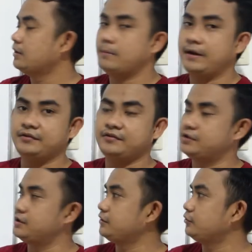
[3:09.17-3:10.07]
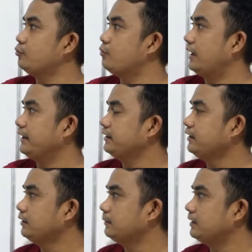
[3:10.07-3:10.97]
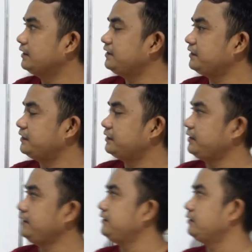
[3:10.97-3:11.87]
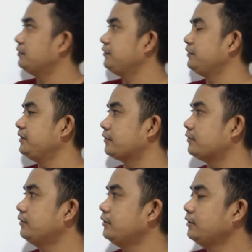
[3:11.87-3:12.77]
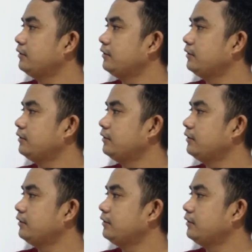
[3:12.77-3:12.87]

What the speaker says: minus 32y plus 63 is equal to 0.